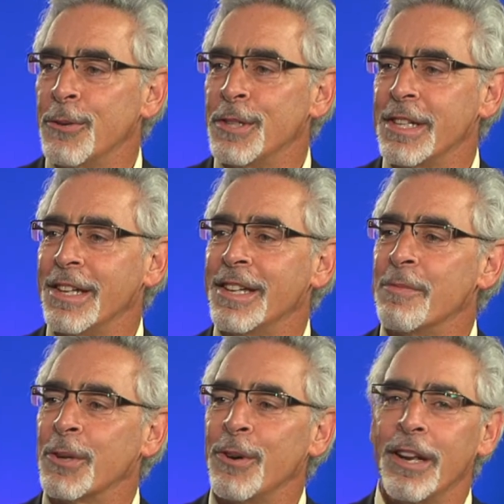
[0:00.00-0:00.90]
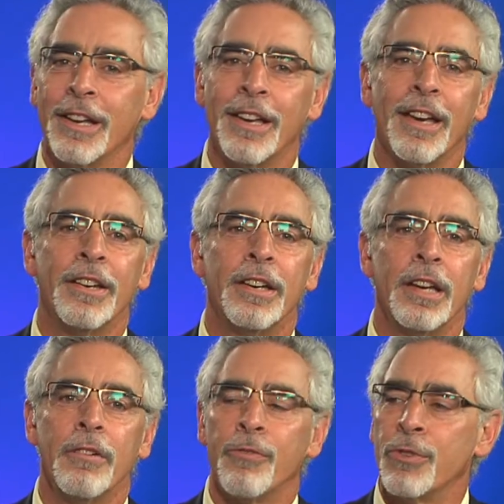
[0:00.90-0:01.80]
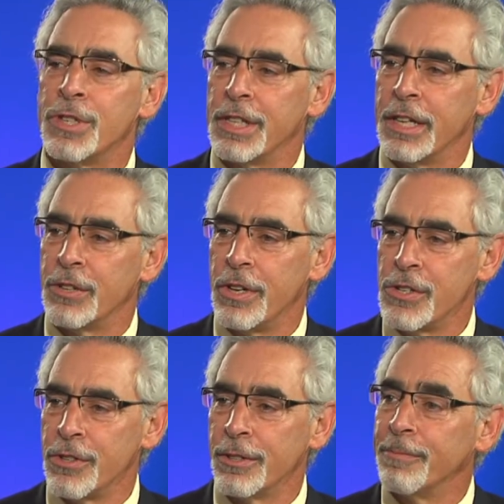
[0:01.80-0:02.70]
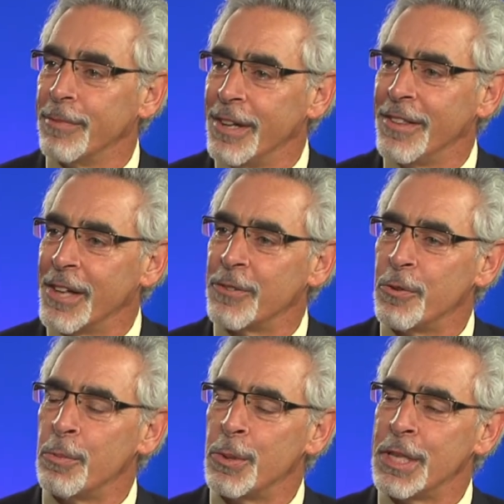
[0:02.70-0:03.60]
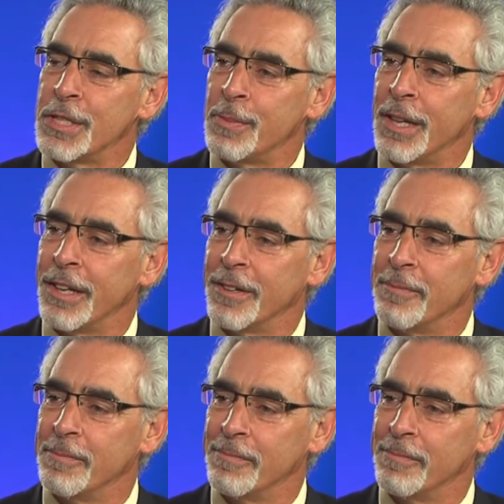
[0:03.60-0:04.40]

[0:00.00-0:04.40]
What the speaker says: is a Democratic candidate for state treasurer. Thanks for participating.